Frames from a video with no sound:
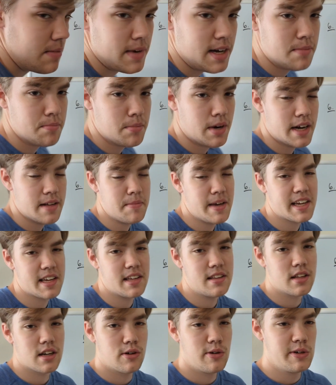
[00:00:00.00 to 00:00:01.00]
meant by
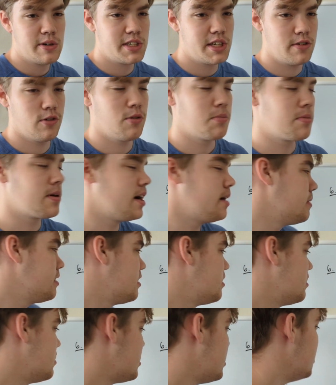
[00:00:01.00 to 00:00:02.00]
making the quotient rule problem
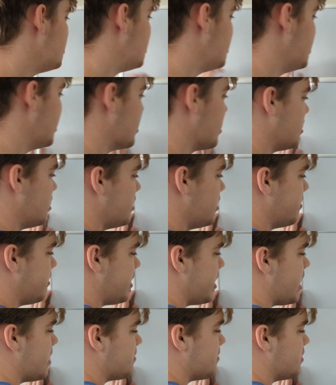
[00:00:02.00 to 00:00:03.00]
a little easier, if
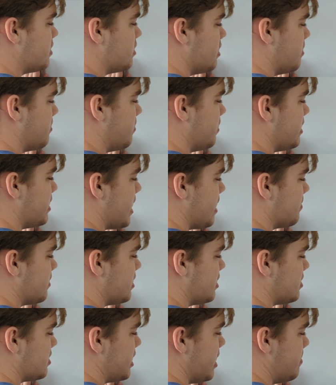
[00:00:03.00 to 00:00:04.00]
we have
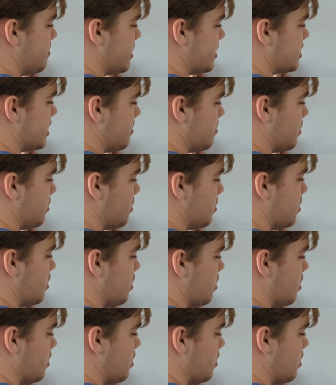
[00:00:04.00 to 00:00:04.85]
this same example,